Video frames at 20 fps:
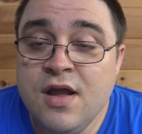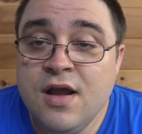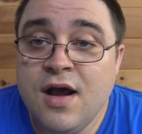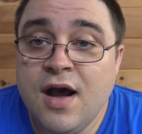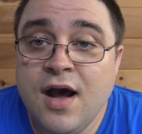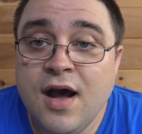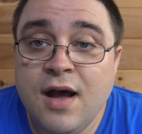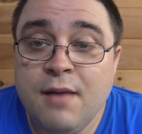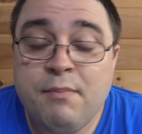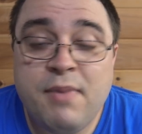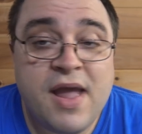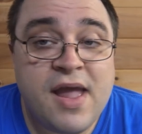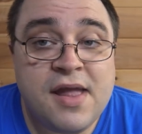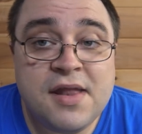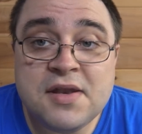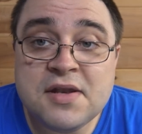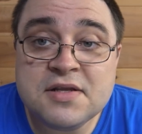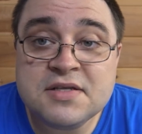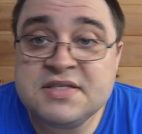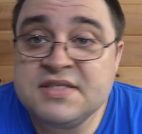
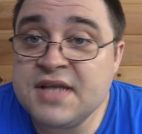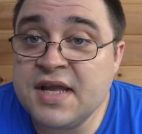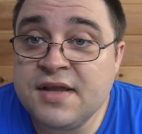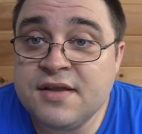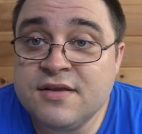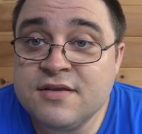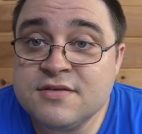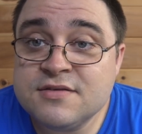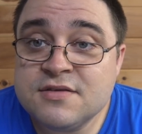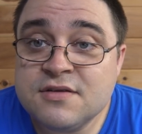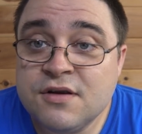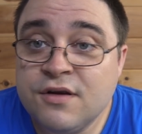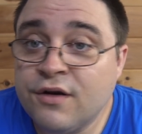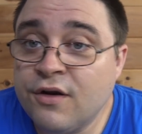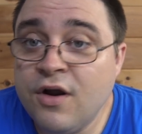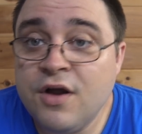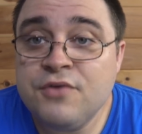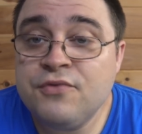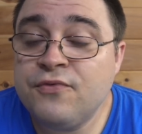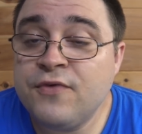pet sales are
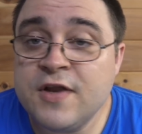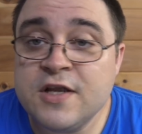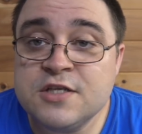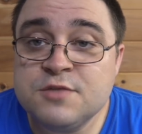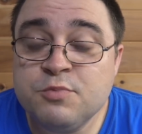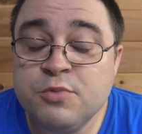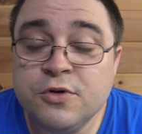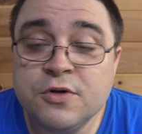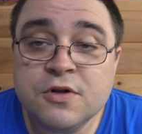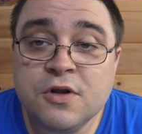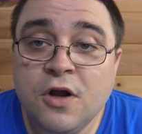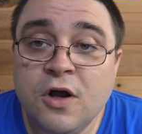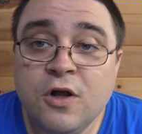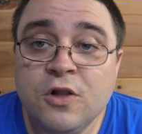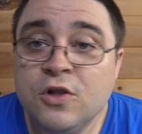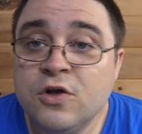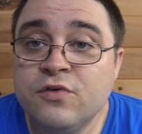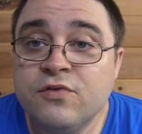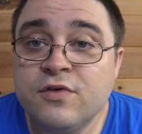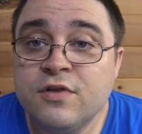on Facebook
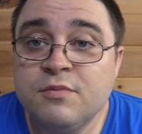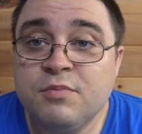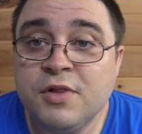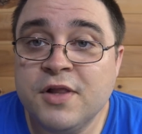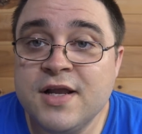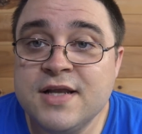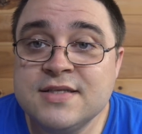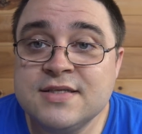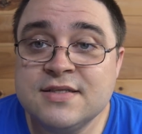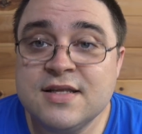all over the place.